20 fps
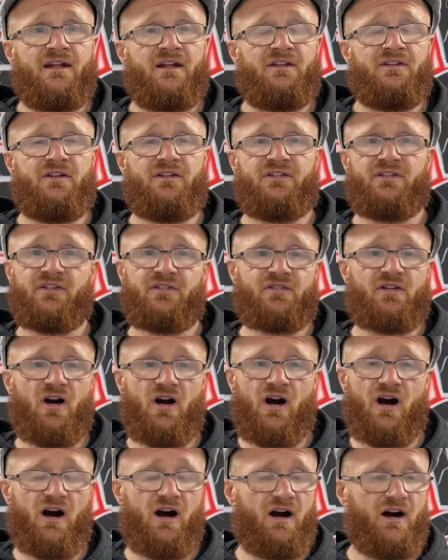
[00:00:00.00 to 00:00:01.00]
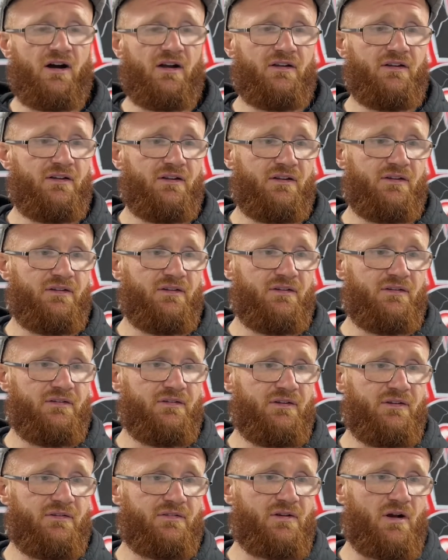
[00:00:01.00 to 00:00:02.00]
you just got
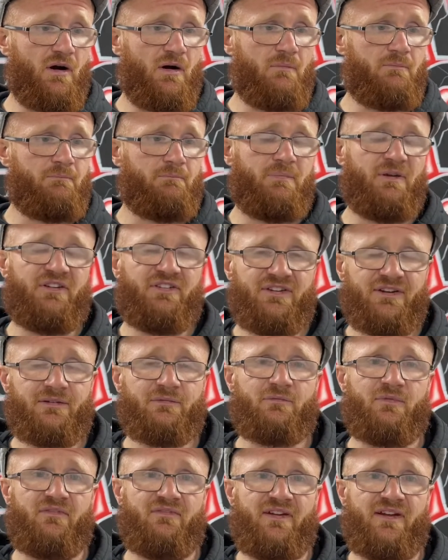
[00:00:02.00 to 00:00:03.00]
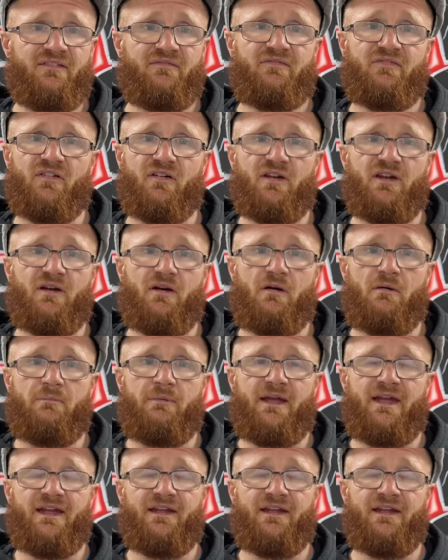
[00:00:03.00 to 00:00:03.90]
to persist with it for a little bit